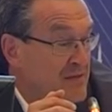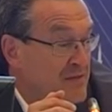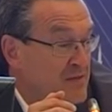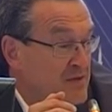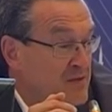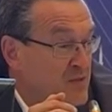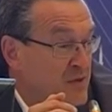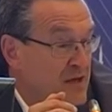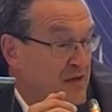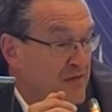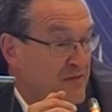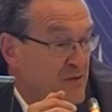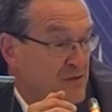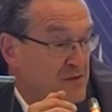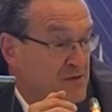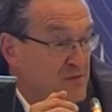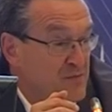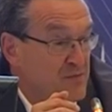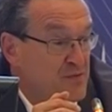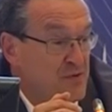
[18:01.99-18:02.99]
But we have
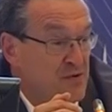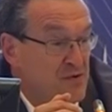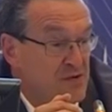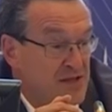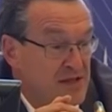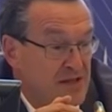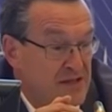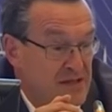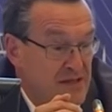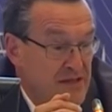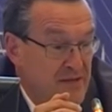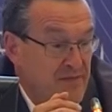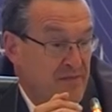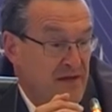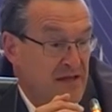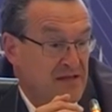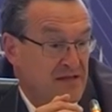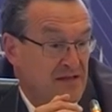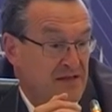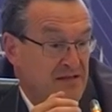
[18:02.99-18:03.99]
also project team
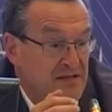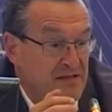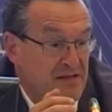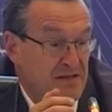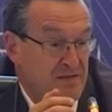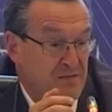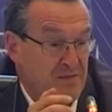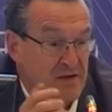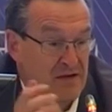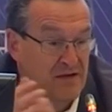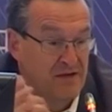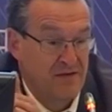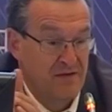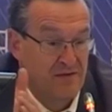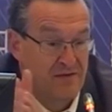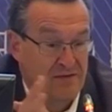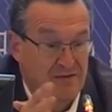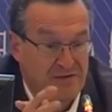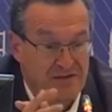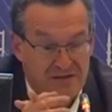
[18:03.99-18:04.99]
meetings, and depending
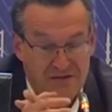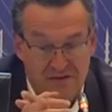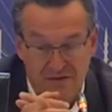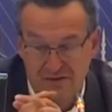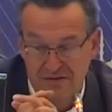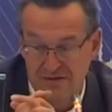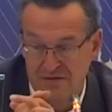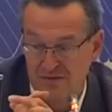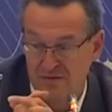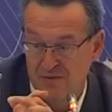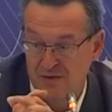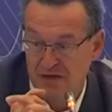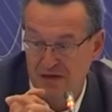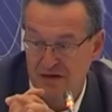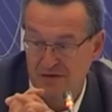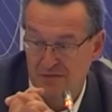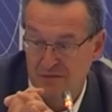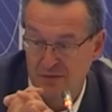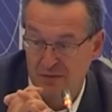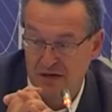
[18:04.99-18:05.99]
on the resources we
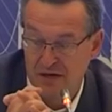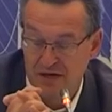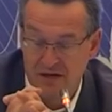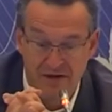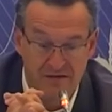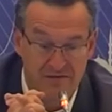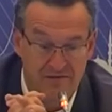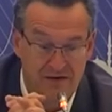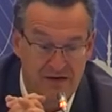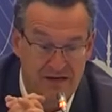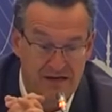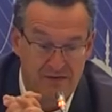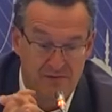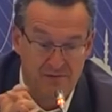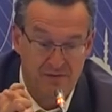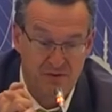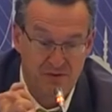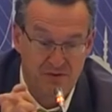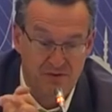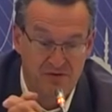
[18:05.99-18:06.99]
have, we can
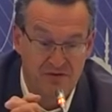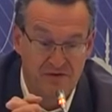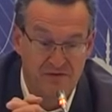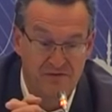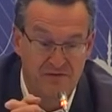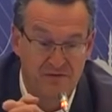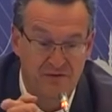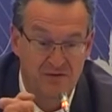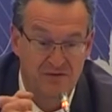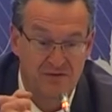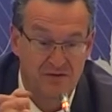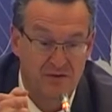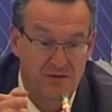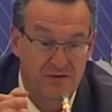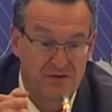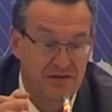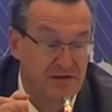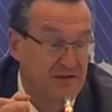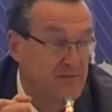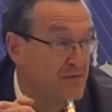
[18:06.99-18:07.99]
invite both of those
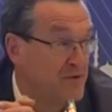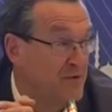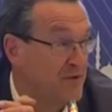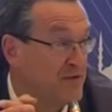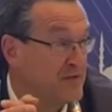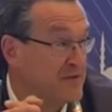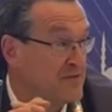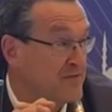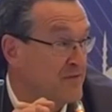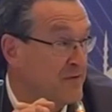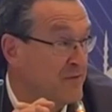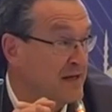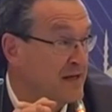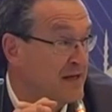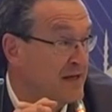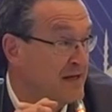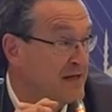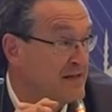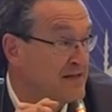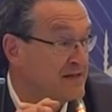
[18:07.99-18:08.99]
contact points from
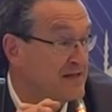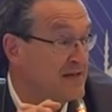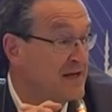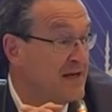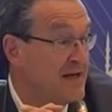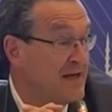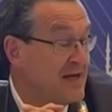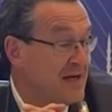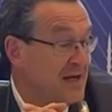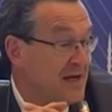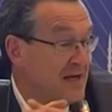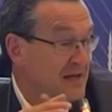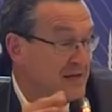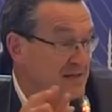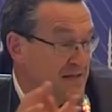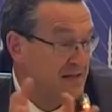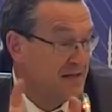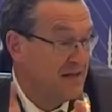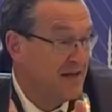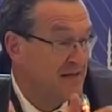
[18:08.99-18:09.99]
at least
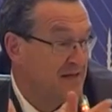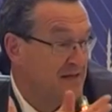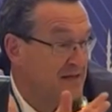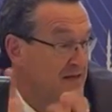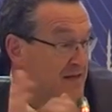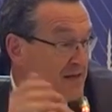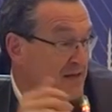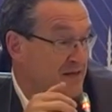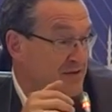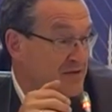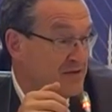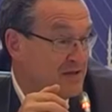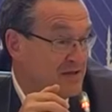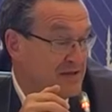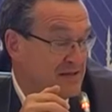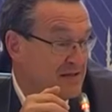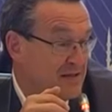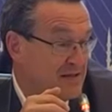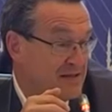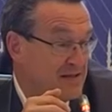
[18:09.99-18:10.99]
selected
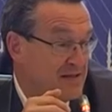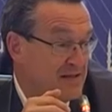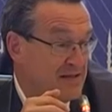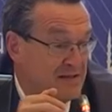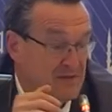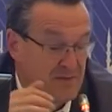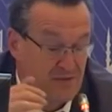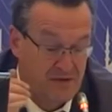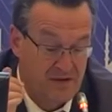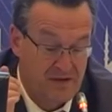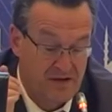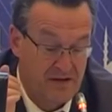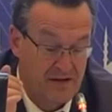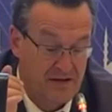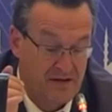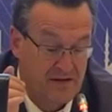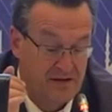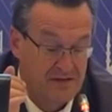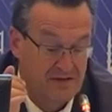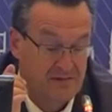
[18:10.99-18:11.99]
countries. Let's put it
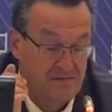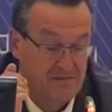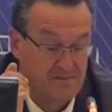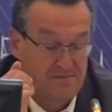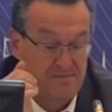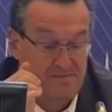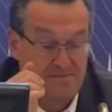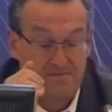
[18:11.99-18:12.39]
like this.